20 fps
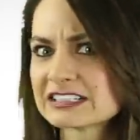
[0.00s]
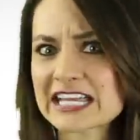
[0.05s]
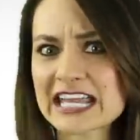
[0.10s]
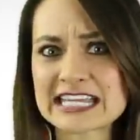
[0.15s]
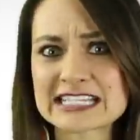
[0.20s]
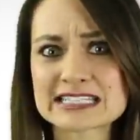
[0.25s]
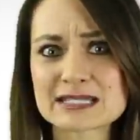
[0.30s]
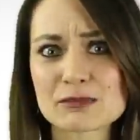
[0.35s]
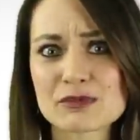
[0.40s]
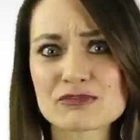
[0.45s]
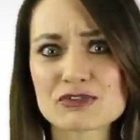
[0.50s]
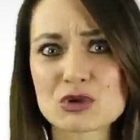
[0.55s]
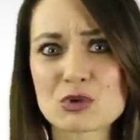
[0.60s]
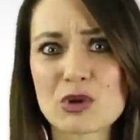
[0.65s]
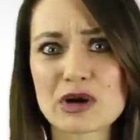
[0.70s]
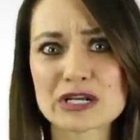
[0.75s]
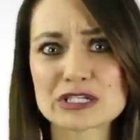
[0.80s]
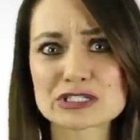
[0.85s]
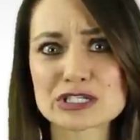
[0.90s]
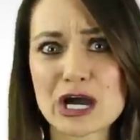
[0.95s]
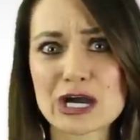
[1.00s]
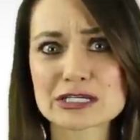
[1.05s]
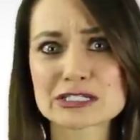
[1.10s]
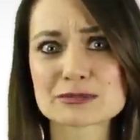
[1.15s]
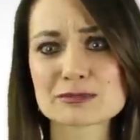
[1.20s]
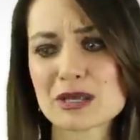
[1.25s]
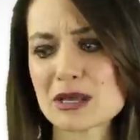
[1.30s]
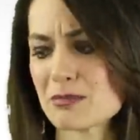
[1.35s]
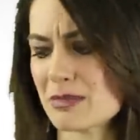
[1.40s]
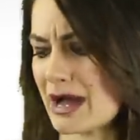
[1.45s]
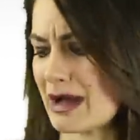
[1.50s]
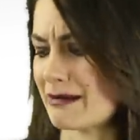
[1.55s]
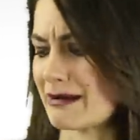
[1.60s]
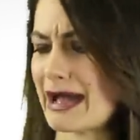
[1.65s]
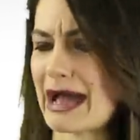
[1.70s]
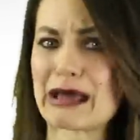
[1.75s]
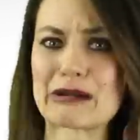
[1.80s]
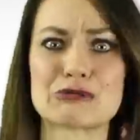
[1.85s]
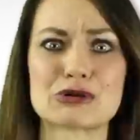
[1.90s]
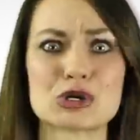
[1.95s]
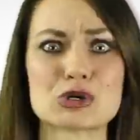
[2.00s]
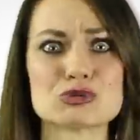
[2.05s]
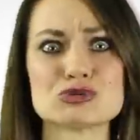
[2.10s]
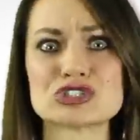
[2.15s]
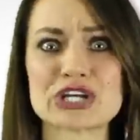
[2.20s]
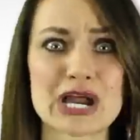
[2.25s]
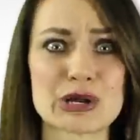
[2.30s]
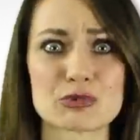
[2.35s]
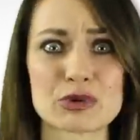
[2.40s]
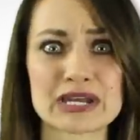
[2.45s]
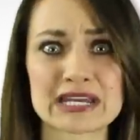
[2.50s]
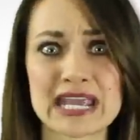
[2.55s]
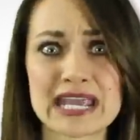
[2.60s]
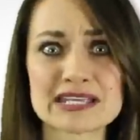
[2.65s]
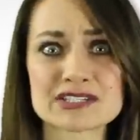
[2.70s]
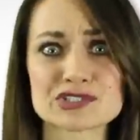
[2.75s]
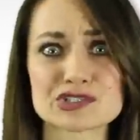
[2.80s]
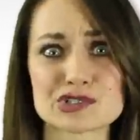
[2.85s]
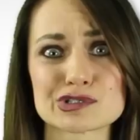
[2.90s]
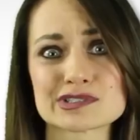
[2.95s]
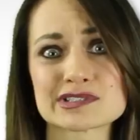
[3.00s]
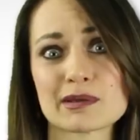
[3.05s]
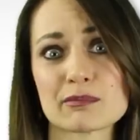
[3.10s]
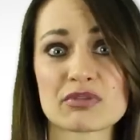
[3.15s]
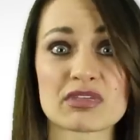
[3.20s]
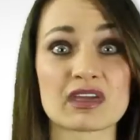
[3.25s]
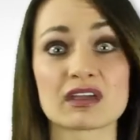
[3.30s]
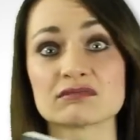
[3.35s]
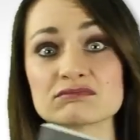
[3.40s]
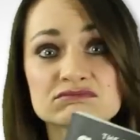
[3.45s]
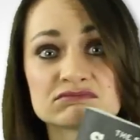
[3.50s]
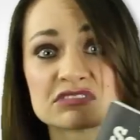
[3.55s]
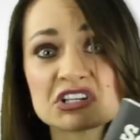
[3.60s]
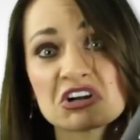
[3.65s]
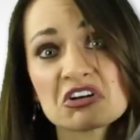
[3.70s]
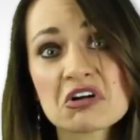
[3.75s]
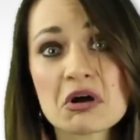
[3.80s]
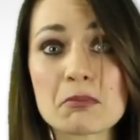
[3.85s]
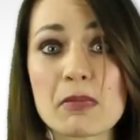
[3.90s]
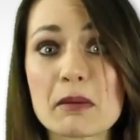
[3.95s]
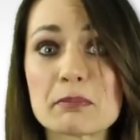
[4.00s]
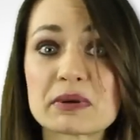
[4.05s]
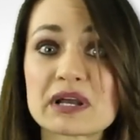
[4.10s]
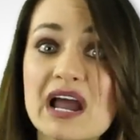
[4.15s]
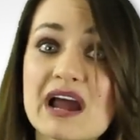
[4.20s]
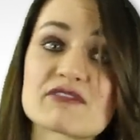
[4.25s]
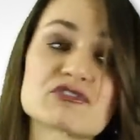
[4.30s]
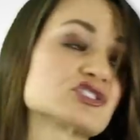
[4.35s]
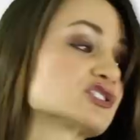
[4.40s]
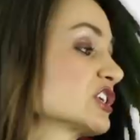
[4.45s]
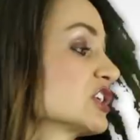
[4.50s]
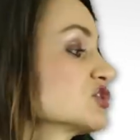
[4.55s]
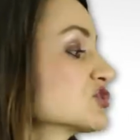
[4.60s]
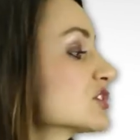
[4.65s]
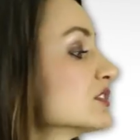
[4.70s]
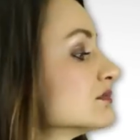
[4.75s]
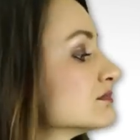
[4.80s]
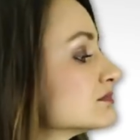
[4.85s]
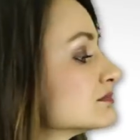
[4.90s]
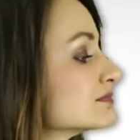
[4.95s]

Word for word: case some of you want to talk to me about, I don't know, John Wayne Gacy or something, they'll come up in conversation.